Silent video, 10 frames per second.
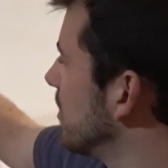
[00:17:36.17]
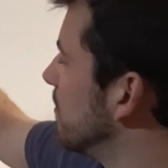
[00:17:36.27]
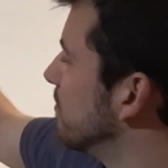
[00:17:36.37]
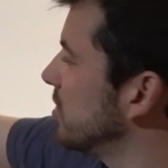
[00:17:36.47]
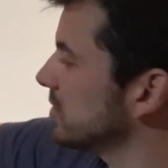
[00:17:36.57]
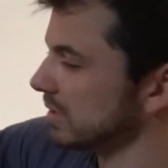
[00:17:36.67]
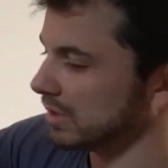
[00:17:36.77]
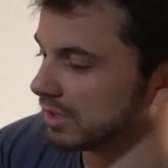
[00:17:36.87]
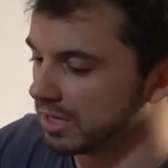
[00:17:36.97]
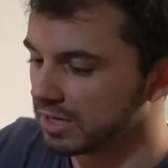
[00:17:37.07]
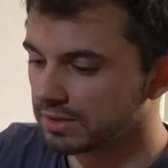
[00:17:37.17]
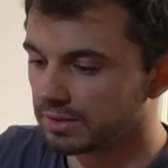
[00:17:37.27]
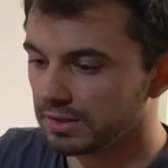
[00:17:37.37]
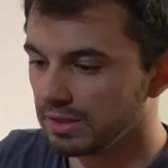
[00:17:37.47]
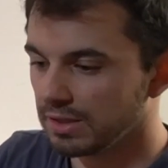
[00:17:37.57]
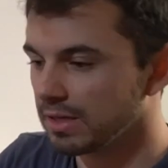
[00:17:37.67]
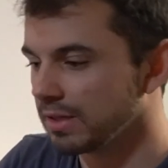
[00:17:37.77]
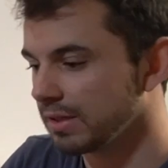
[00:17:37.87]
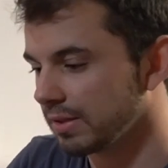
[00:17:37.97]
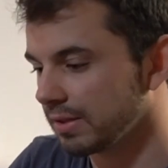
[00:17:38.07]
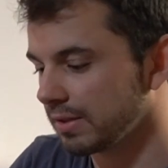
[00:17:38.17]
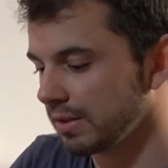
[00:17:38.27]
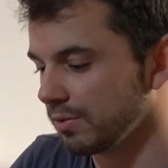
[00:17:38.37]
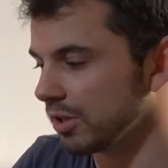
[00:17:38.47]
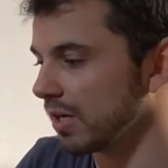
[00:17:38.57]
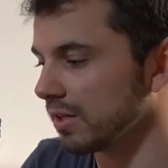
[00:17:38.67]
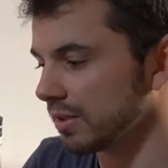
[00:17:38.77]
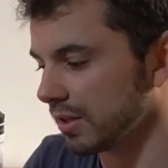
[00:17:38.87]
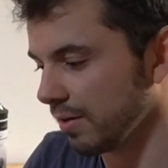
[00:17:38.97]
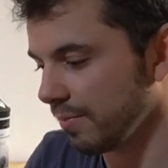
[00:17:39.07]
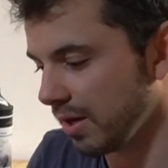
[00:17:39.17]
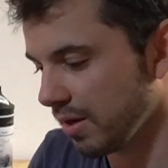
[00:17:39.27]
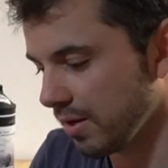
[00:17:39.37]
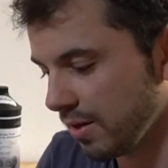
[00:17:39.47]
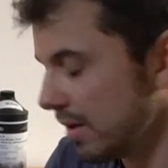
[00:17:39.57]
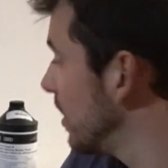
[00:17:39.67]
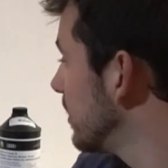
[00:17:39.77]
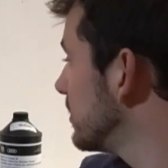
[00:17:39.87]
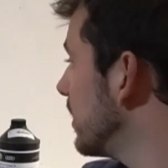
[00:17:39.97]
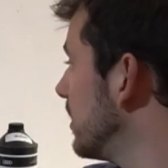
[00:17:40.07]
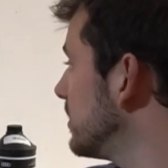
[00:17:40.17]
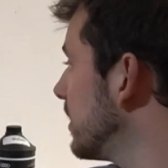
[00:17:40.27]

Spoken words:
most likely, let's see which end it's gonna be. Say this